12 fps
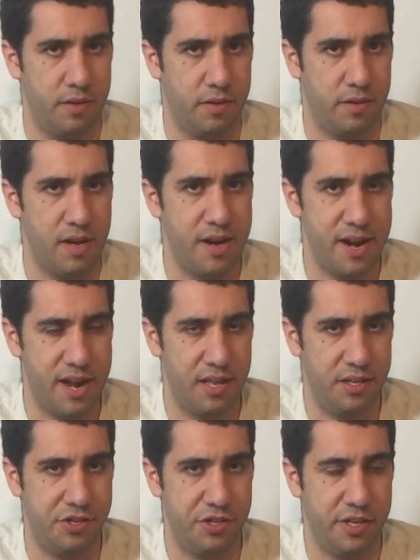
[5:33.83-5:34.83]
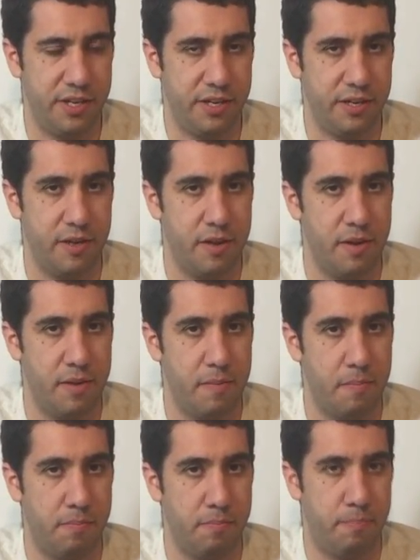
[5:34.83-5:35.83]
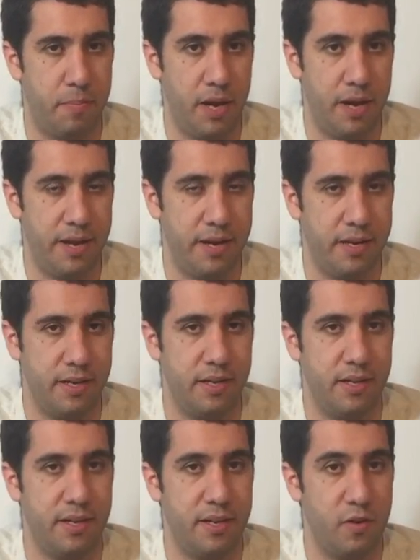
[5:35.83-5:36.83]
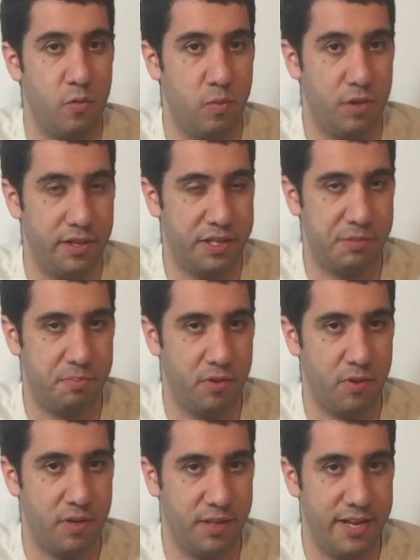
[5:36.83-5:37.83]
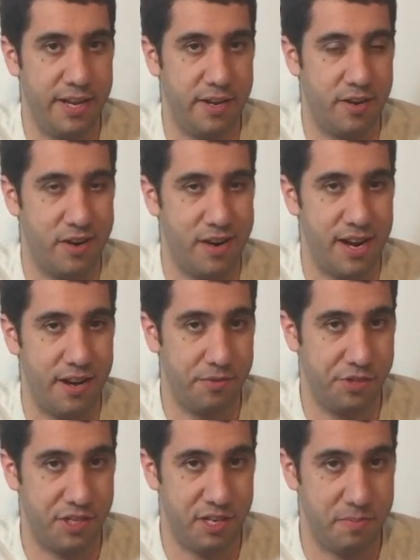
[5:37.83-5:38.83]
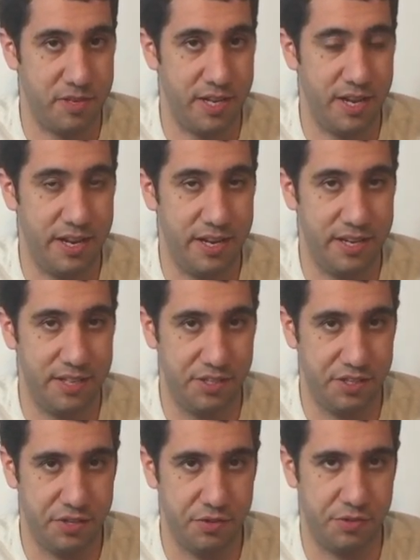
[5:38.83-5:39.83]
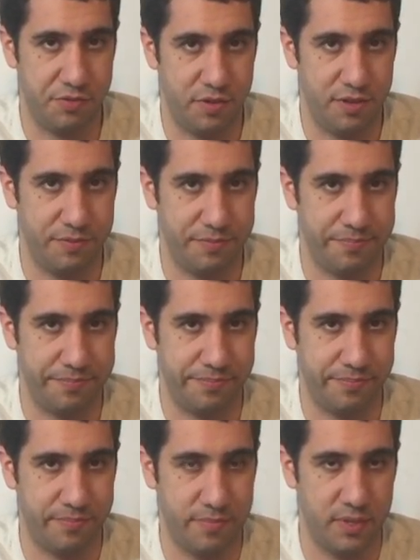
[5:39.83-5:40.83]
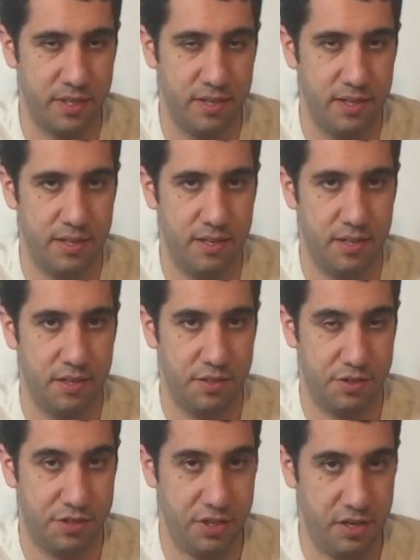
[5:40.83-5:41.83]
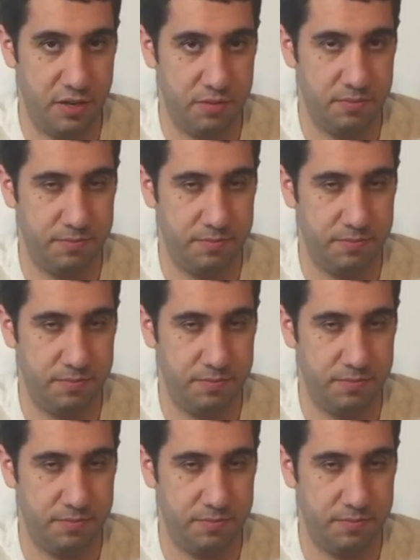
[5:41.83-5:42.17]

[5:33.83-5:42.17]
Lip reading: analogy, but we'll explore later how CPA is useful. So,